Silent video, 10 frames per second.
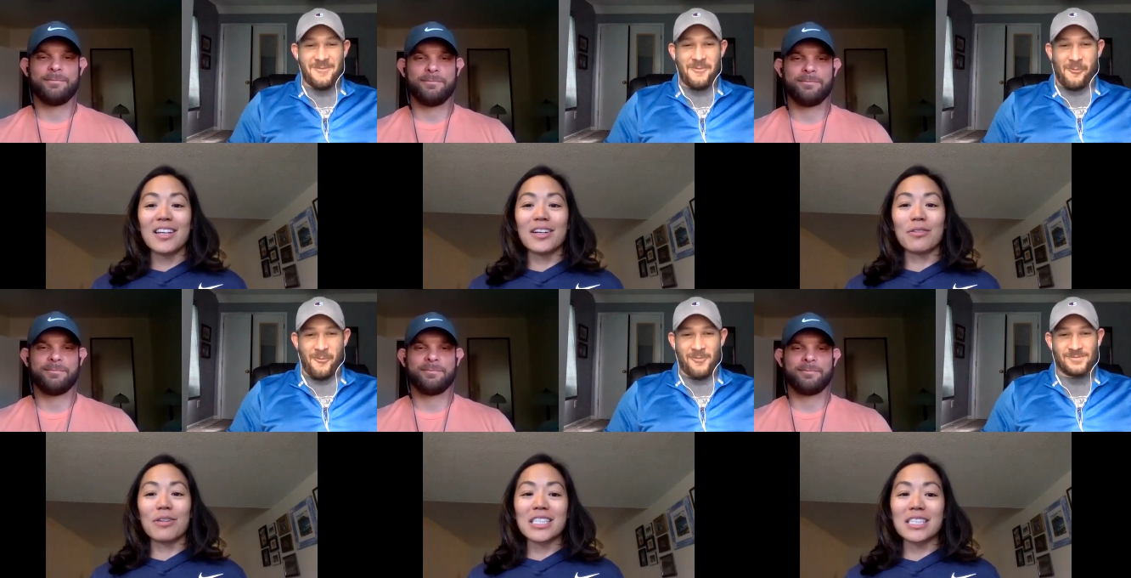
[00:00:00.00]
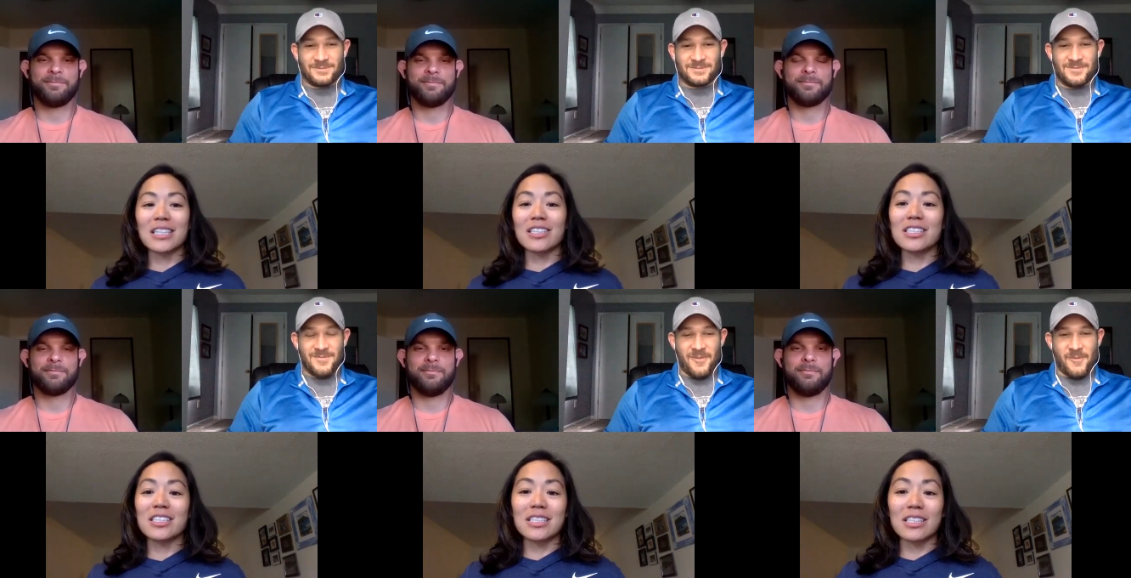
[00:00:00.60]
Speaker 1: you know, wrestling there's
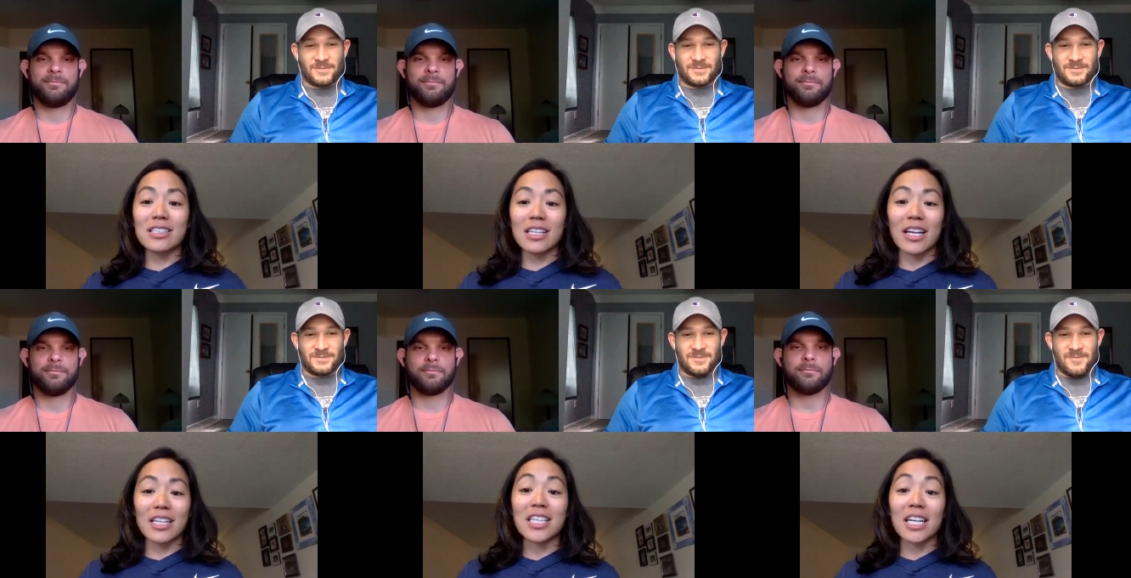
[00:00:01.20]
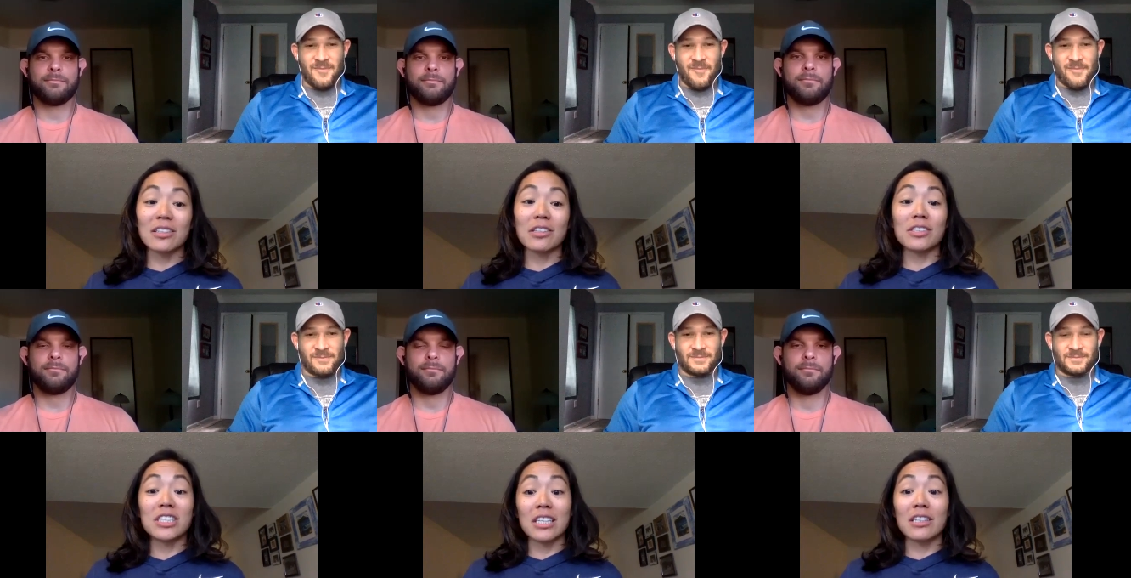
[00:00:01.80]
there's a lot of technical
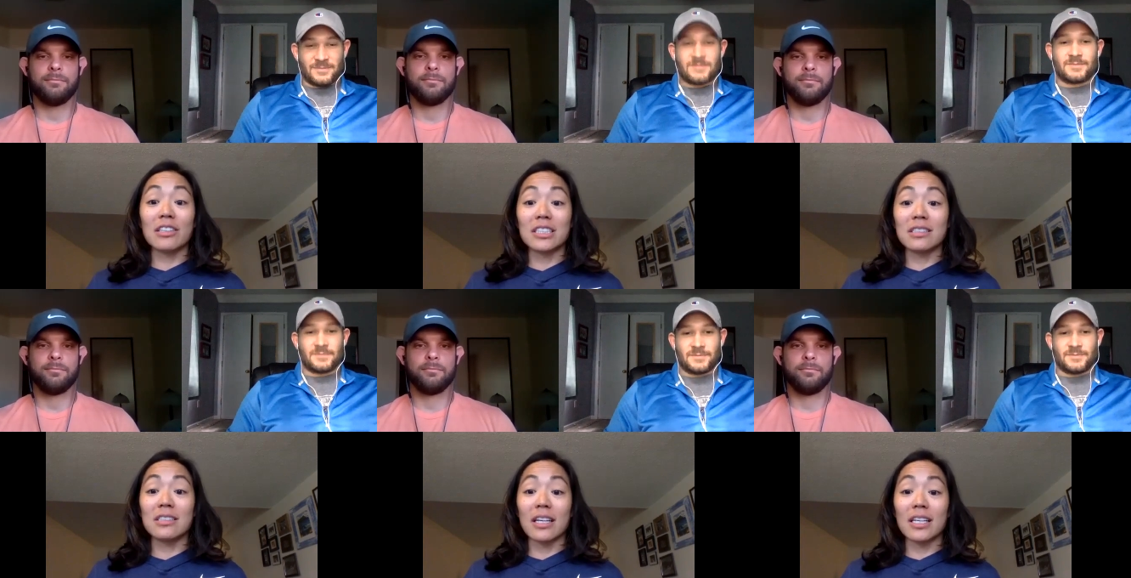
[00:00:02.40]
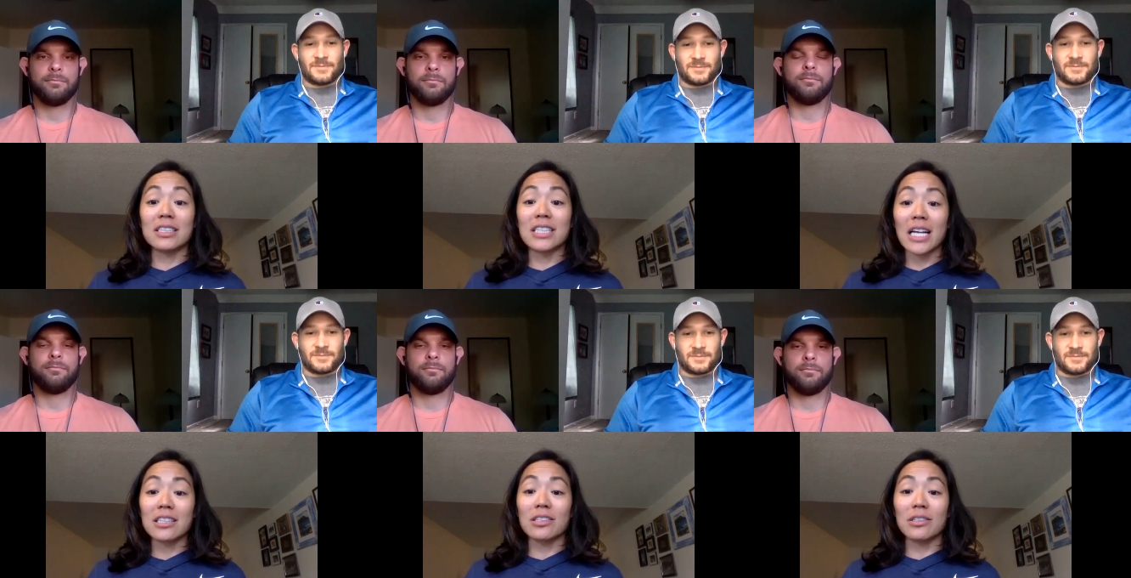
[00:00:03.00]
skill and like
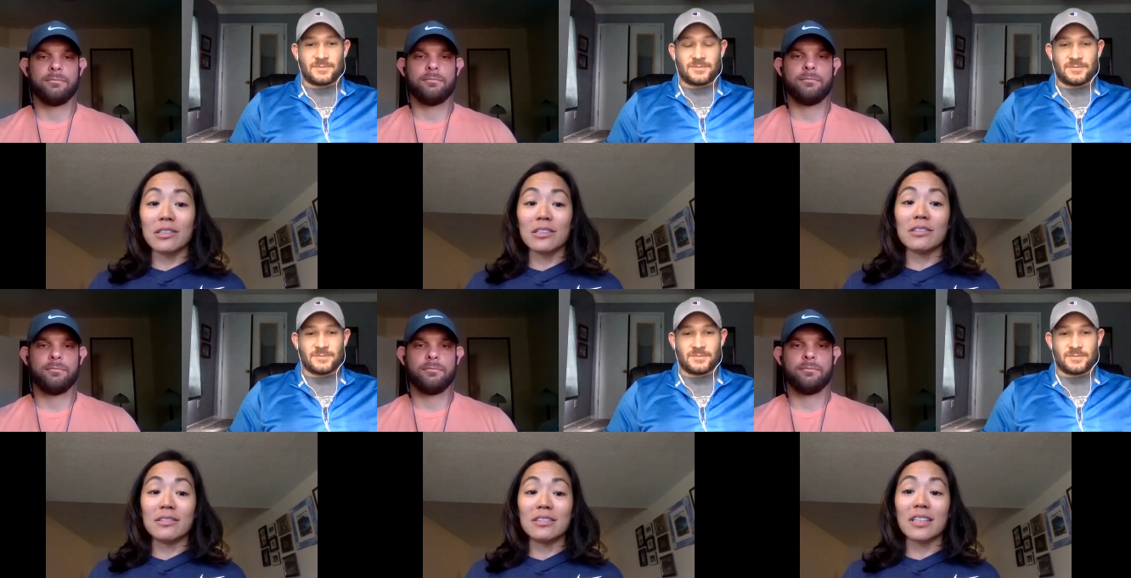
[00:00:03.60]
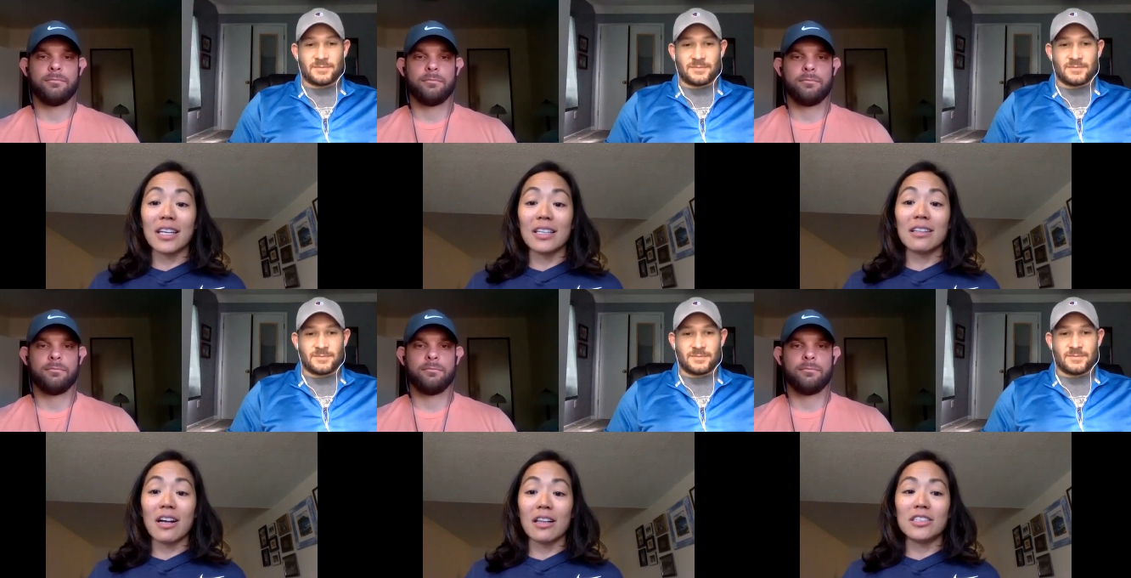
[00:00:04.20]
tactical like
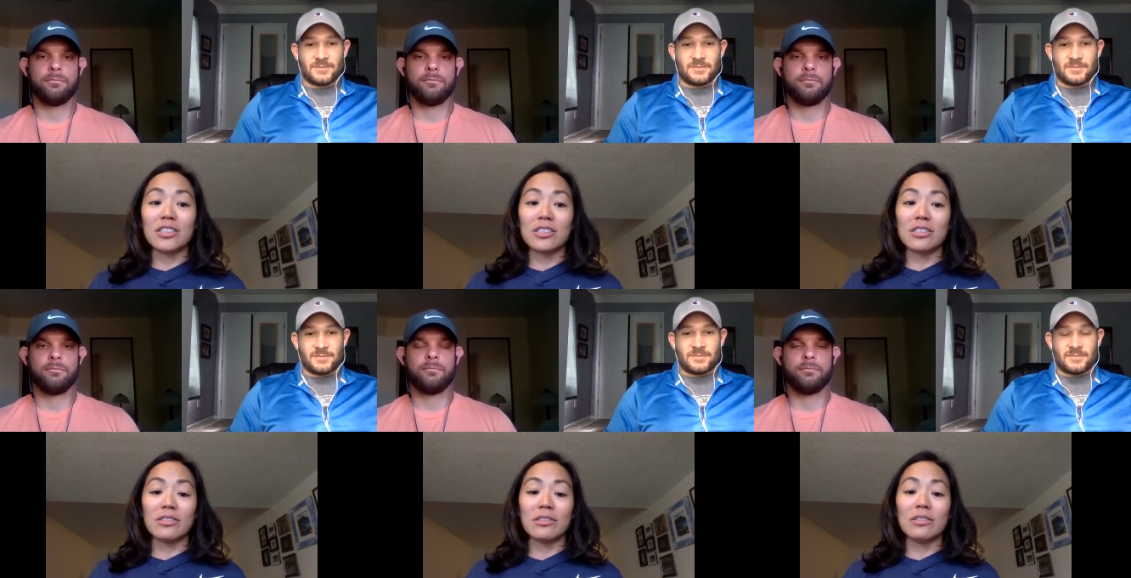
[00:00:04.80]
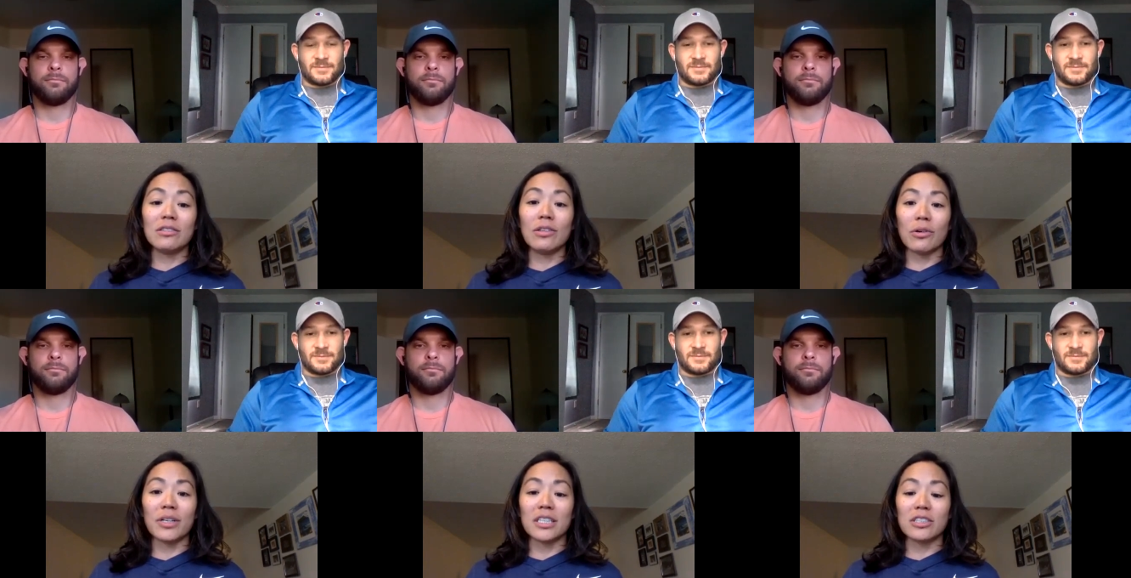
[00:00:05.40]
knowledge to
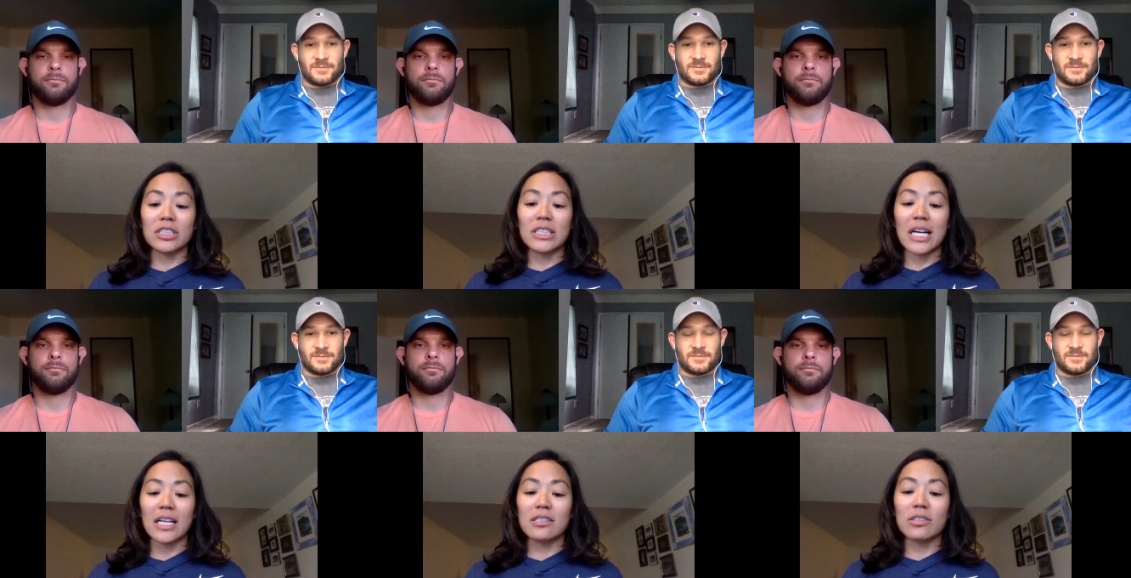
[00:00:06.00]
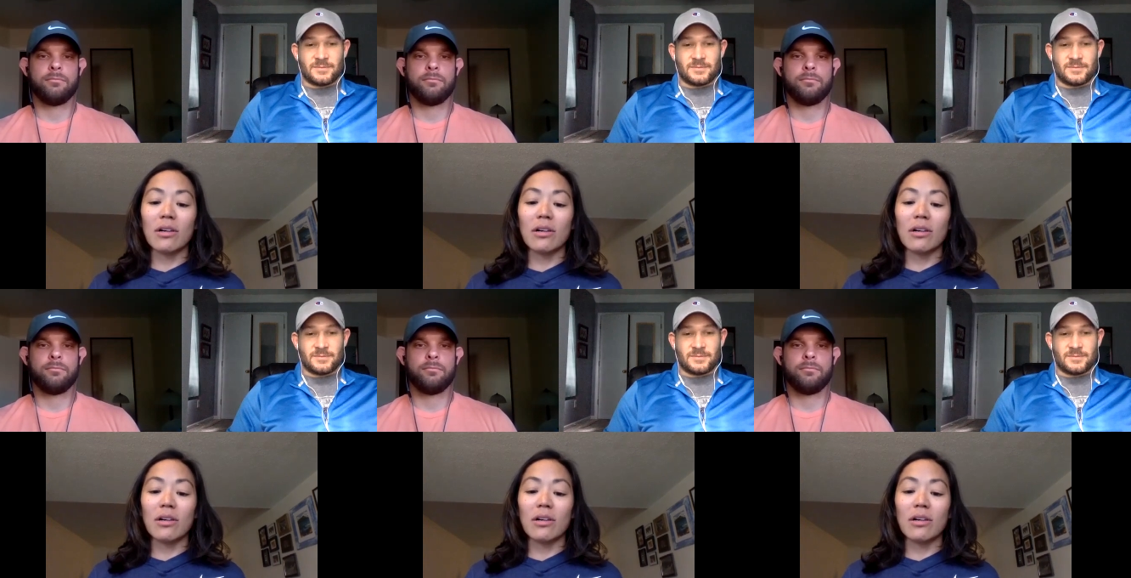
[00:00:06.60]
know and understand.